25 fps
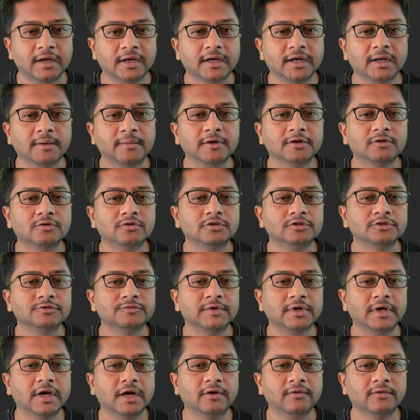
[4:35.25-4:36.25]
In double quotes
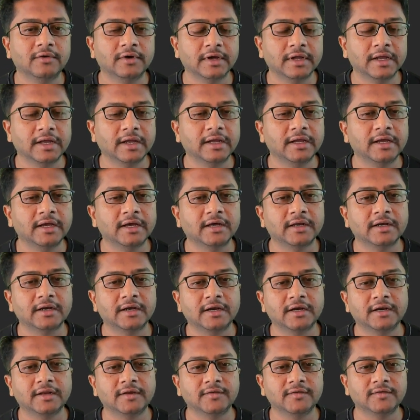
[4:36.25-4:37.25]
we have here
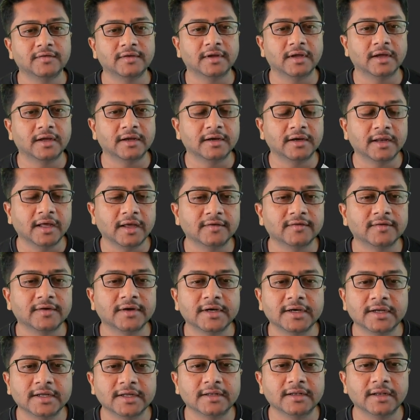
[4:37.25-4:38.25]
it has
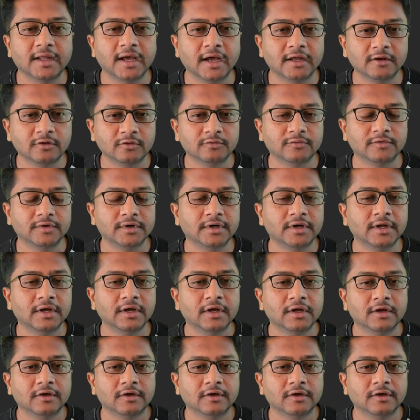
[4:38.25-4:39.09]
written hello world,